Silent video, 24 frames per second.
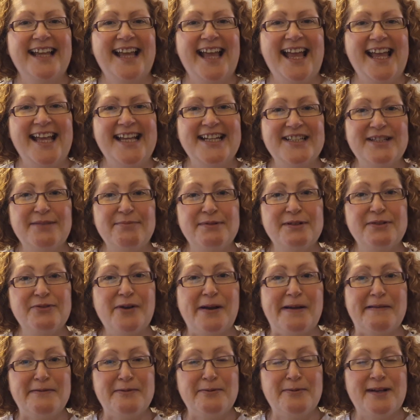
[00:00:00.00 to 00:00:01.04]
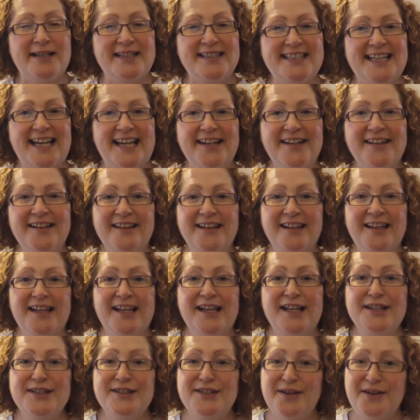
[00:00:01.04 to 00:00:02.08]
and subscribe to our channel
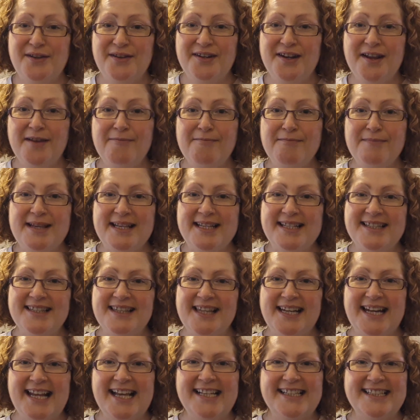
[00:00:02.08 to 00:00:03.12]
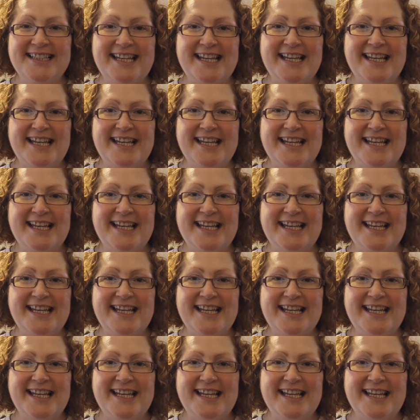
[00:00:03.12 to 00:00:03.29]
so you don't miss the next